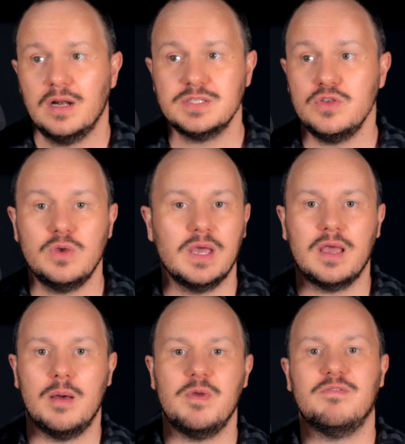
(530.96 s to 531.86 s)
And also you
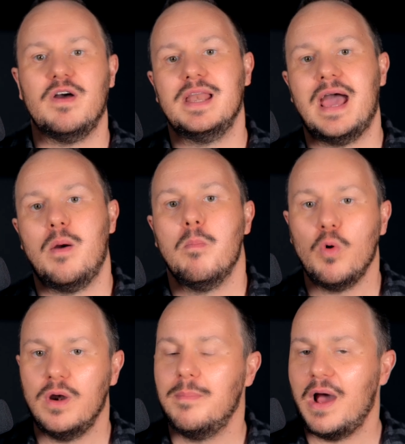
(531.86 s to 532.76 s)
can come and find out
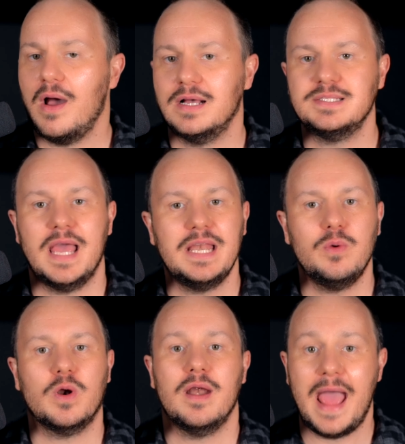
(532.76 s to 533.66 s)
more about us
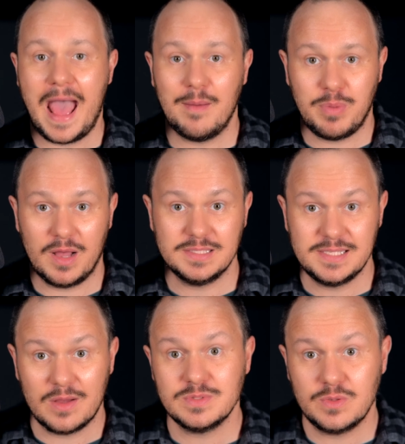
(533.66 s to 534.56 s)
anywhere at Pod
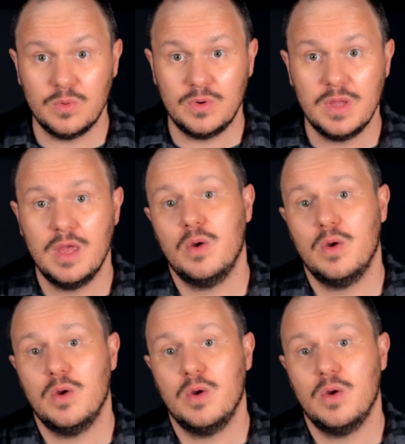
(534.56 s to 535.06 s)
Sound School.